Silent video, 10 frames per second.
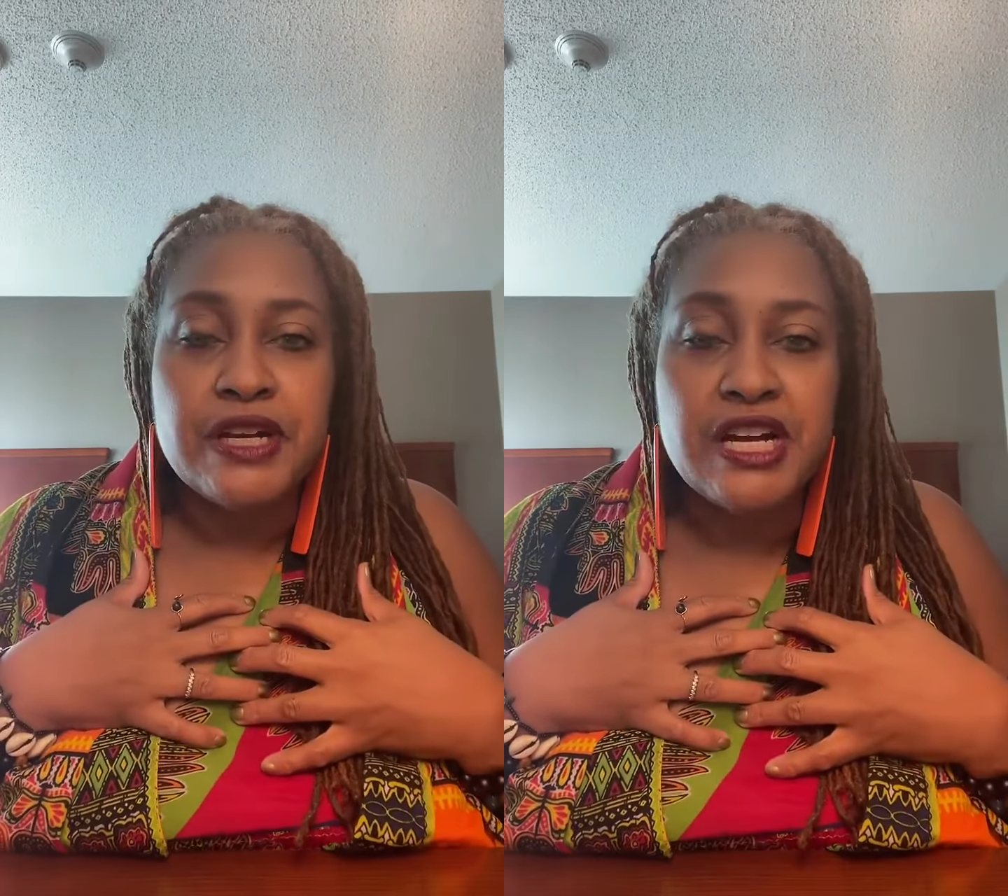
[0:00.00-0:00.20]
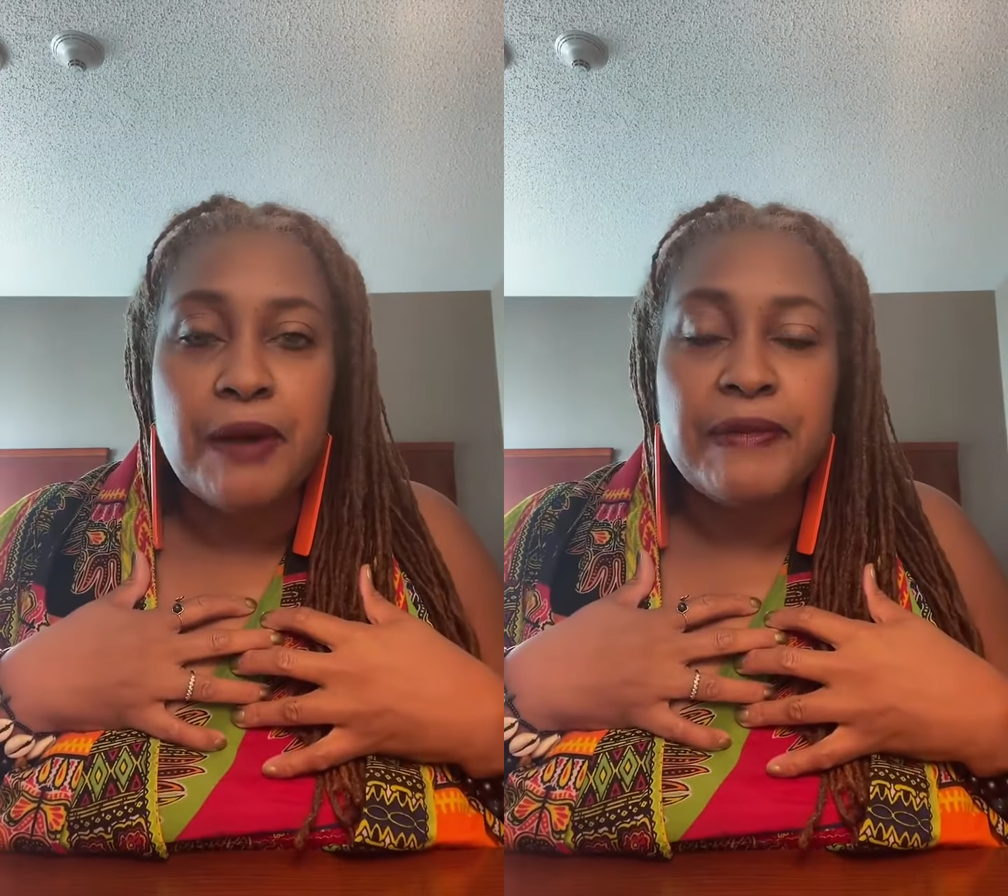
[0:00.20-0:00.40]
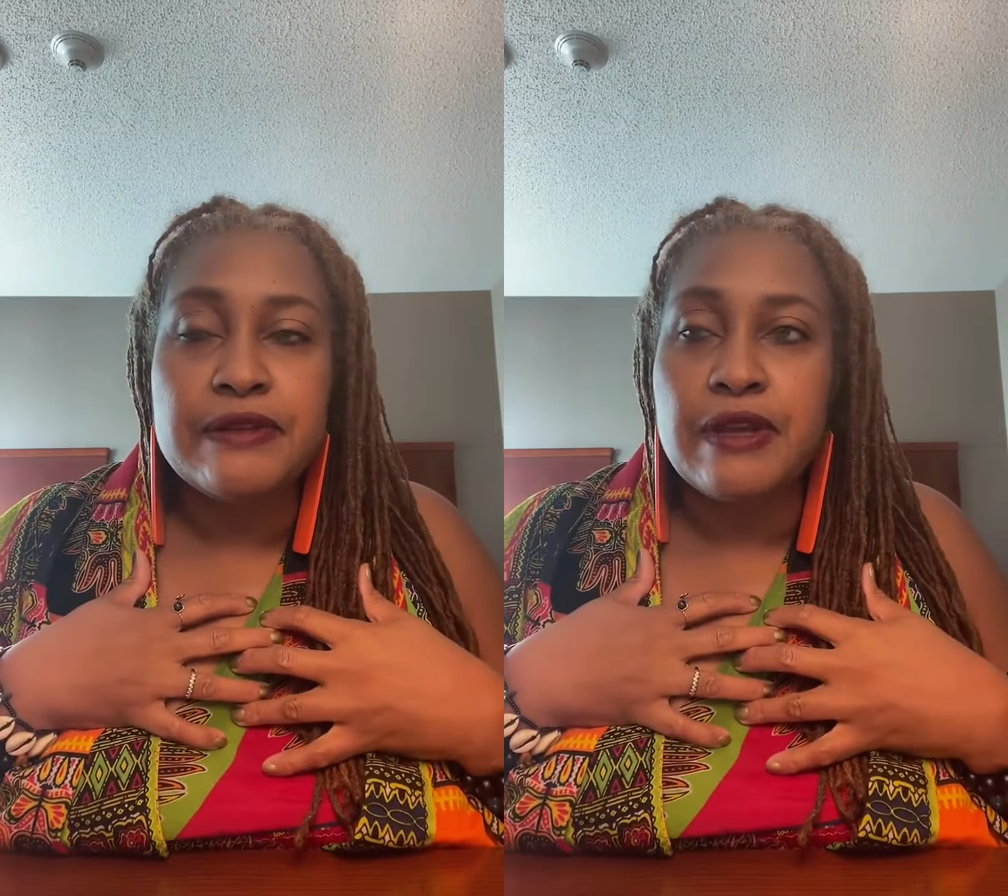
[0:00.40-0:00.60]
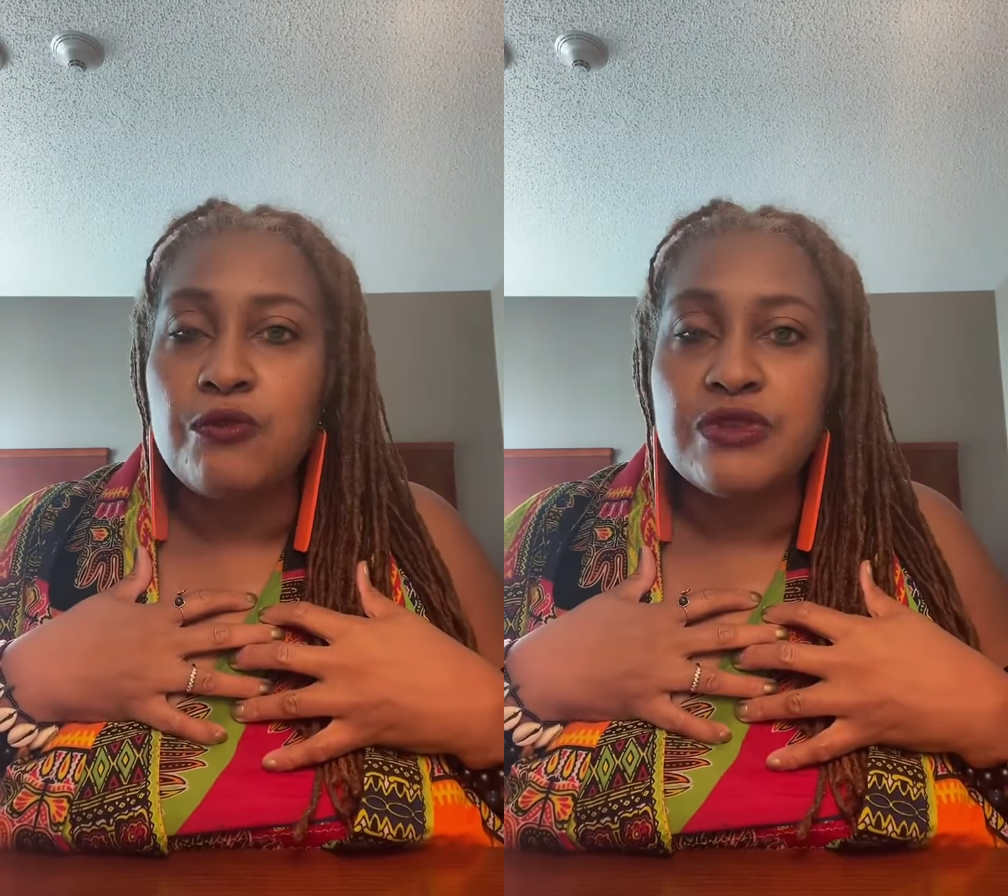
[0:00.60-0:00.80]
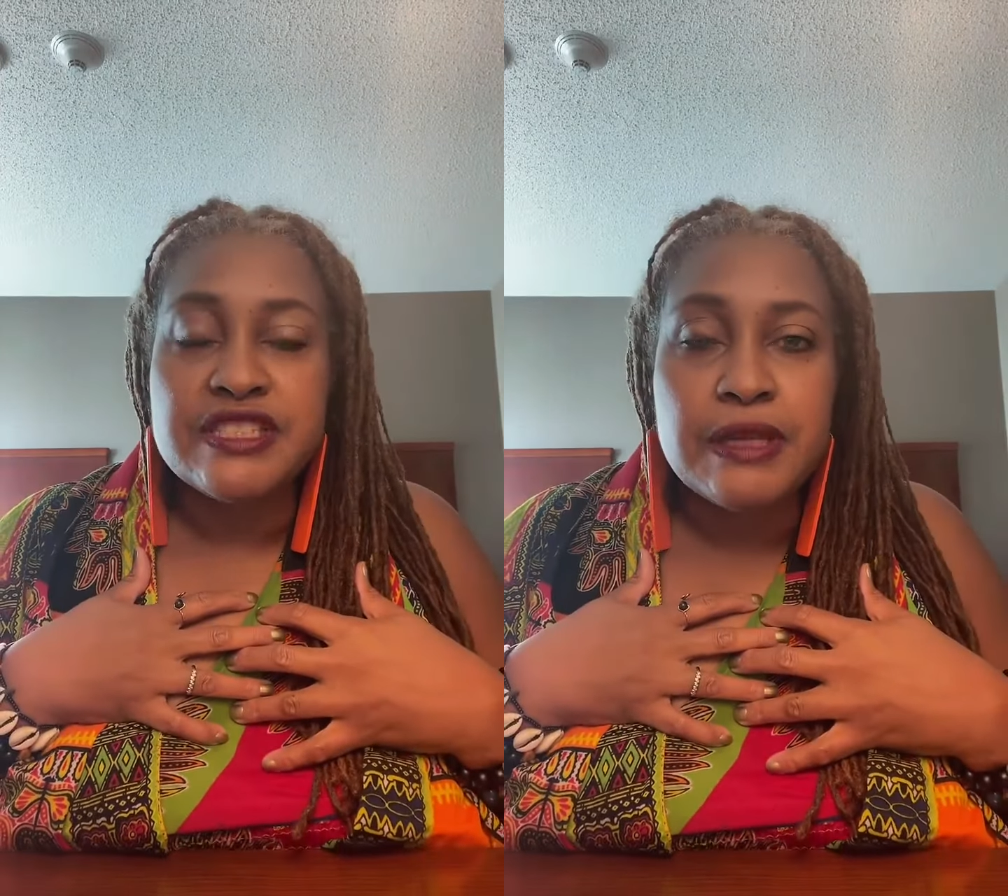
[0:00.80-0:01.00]
to come
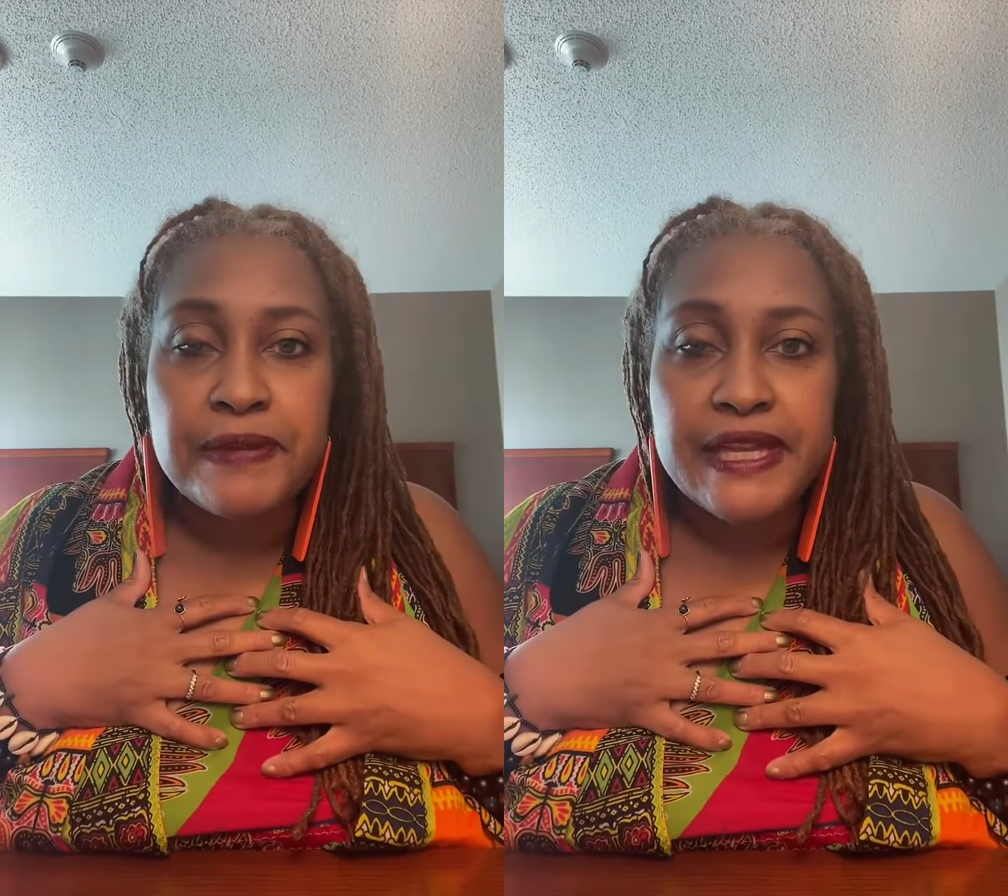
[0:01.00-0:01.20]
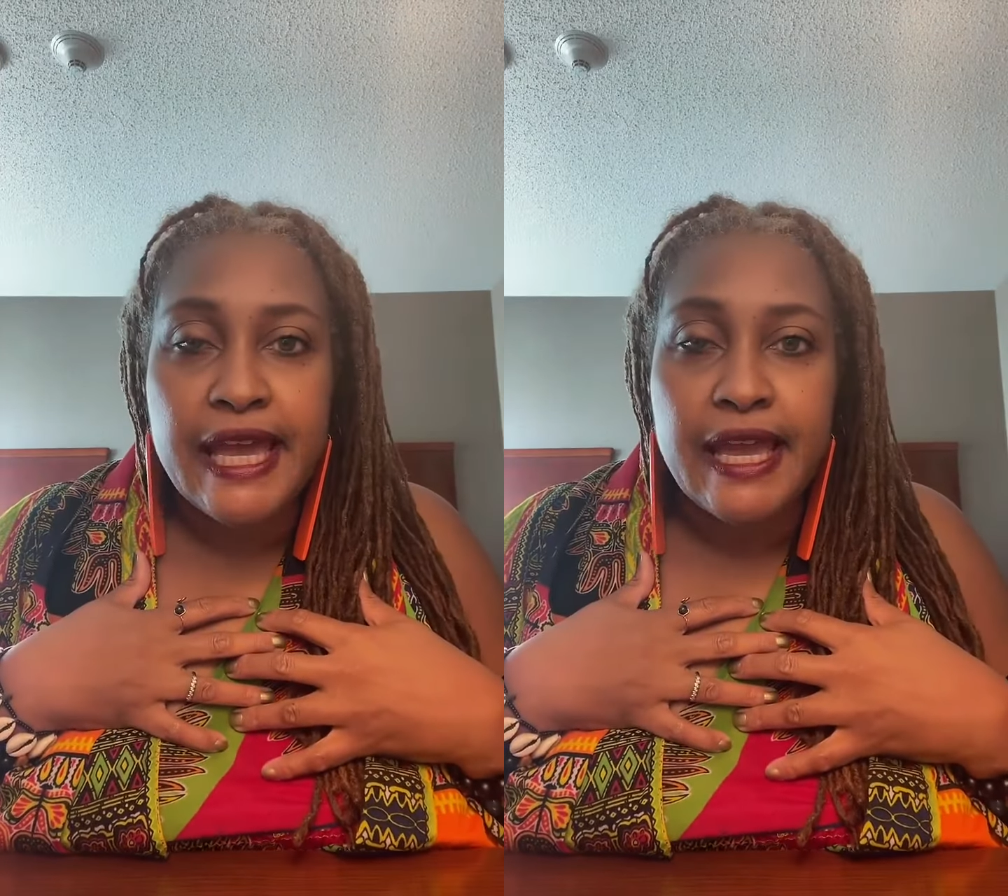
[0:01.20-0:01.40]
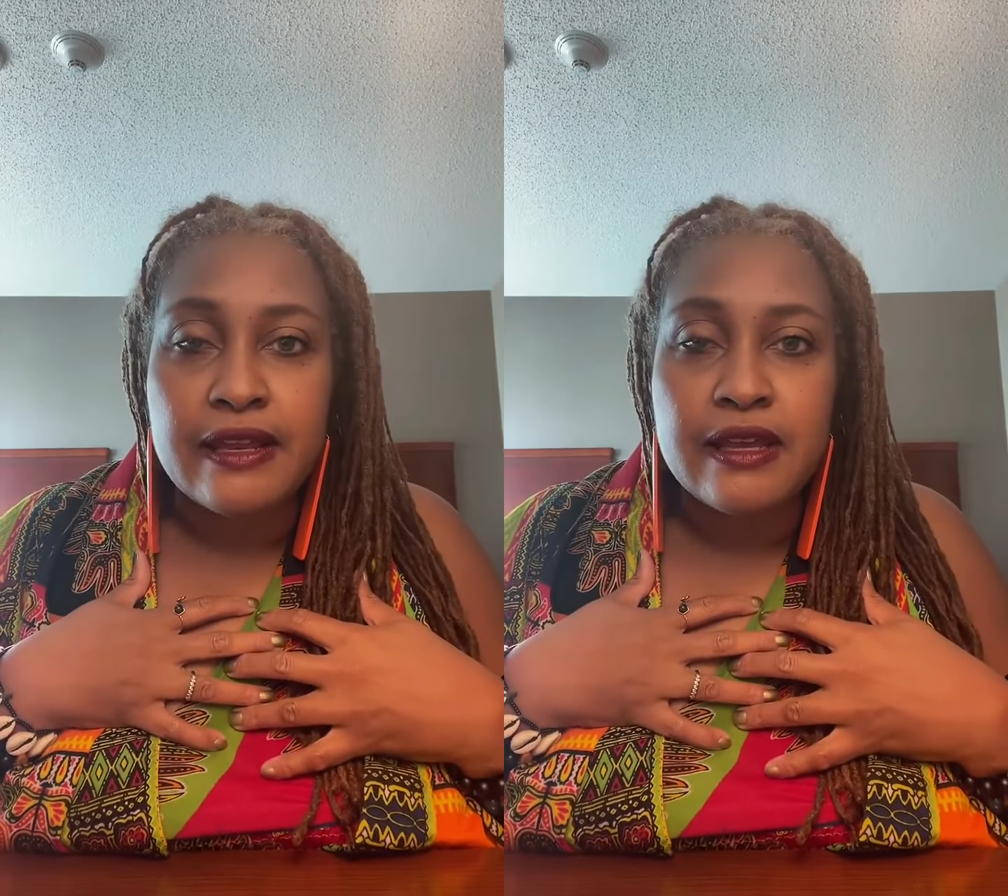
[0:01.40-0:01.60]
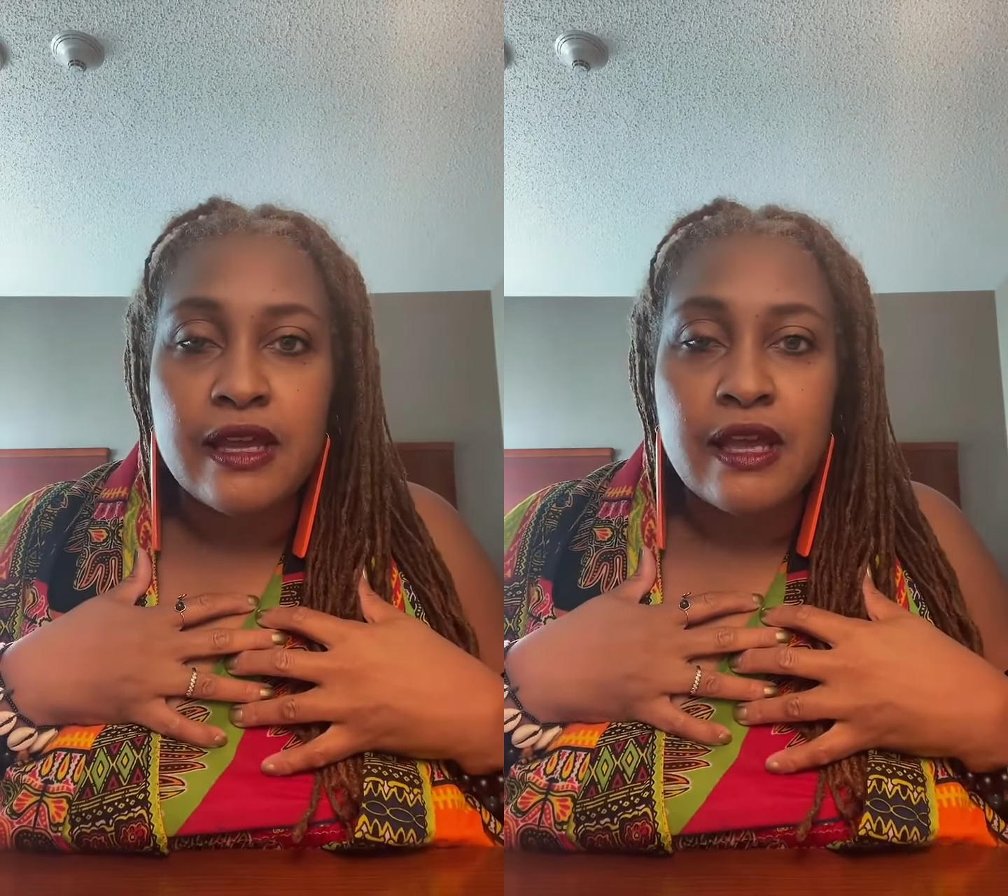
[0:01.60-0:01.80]
and reciprocate.